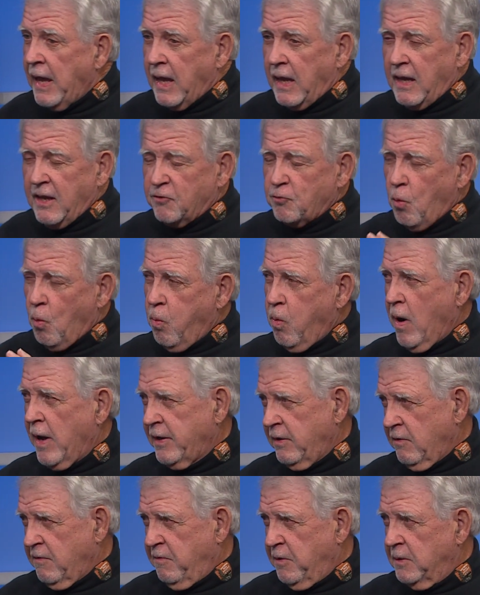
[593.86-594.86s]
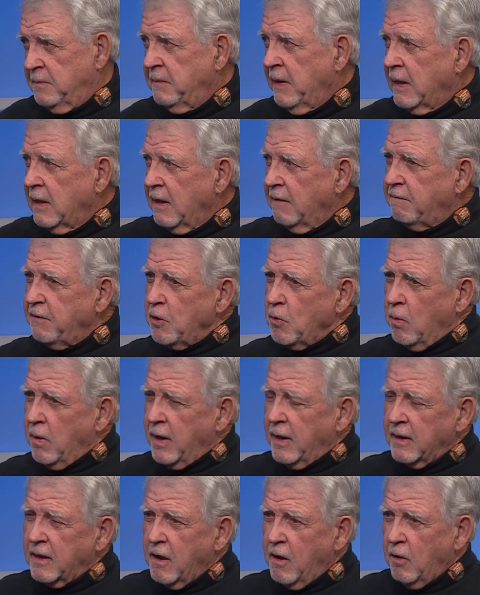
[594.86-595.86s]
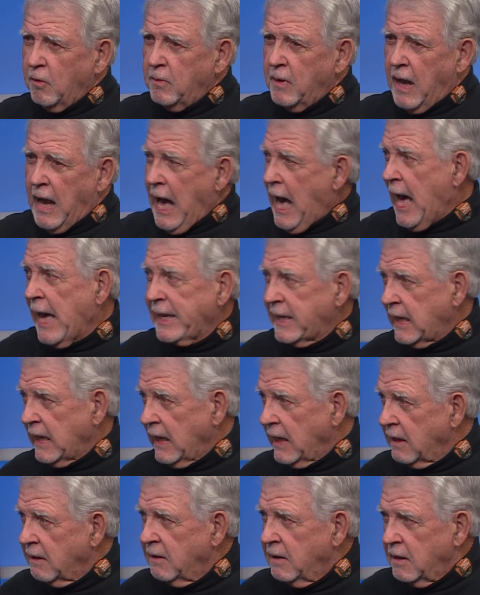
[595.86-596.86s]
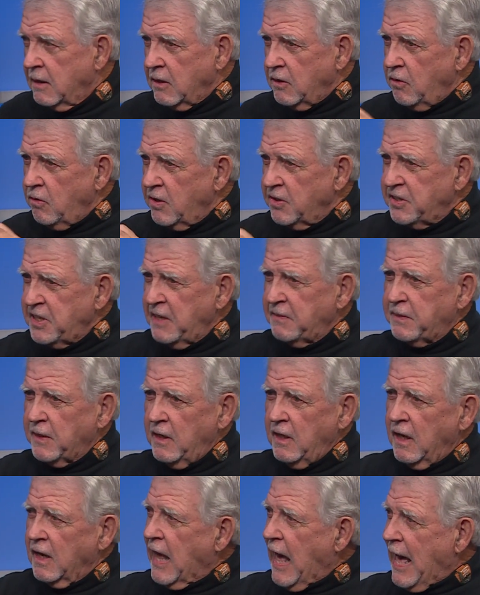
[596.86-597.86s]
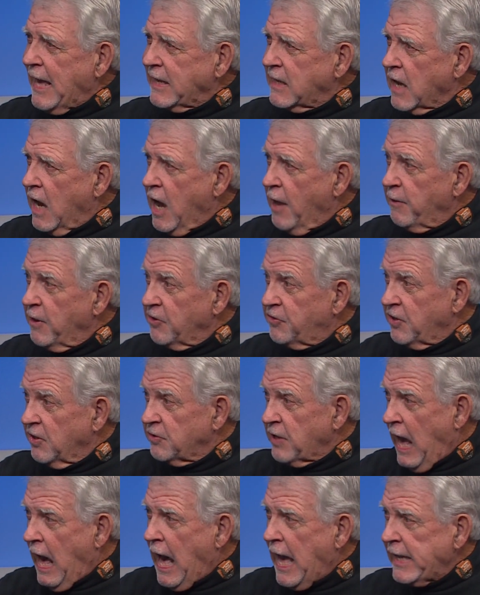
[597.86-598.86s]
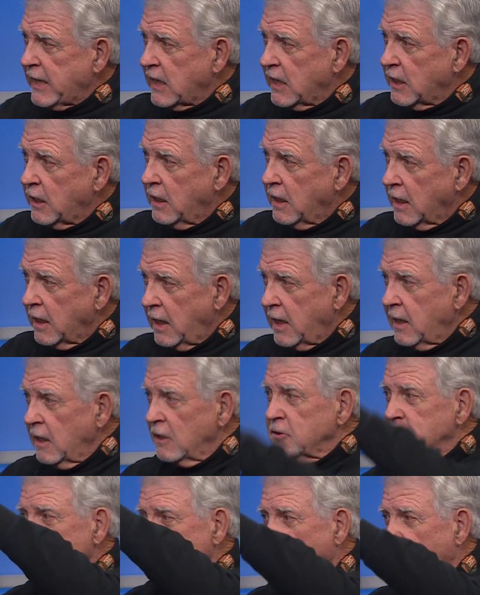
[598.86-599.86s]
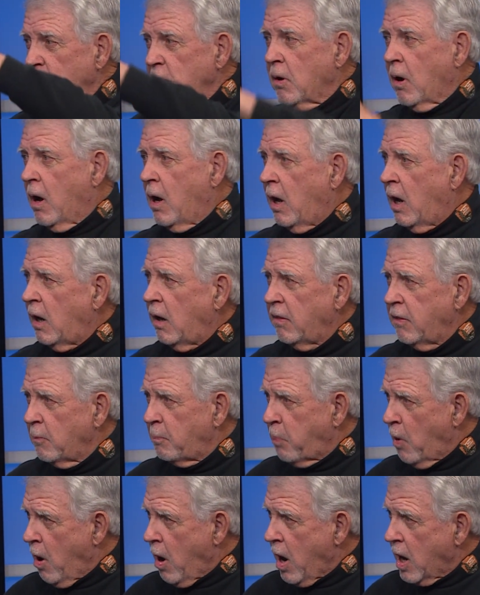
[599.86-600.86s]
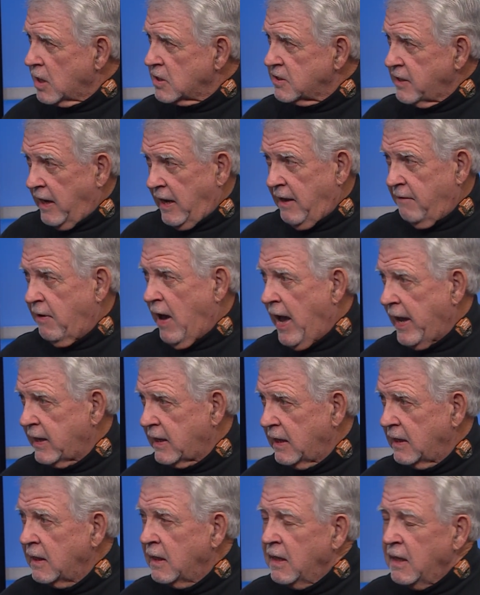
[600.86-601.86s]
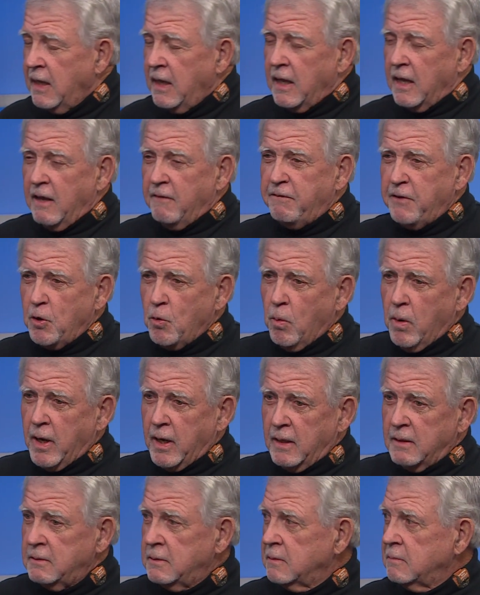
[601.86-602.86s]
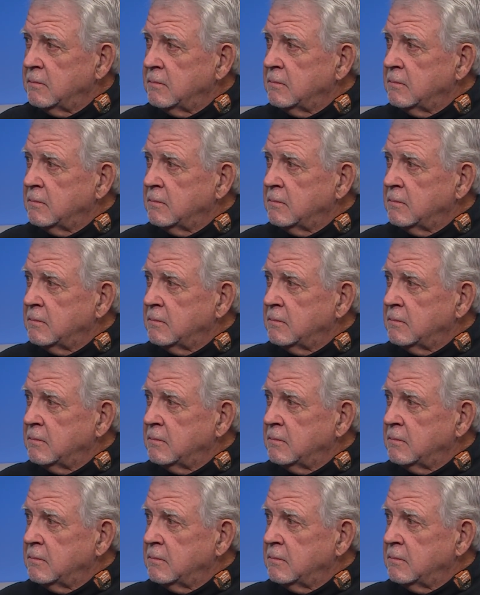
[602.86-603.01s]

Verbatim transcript: It's wonderful. If you want to go hiking, you just hit the little icon that says hiking. It'll show you all the parks that have hiking. If you want to